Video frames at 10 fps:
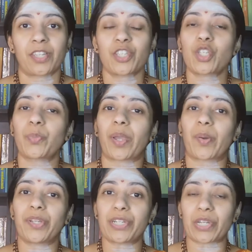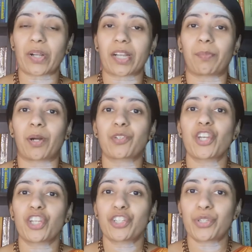So we are going to talk about
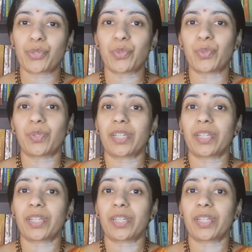two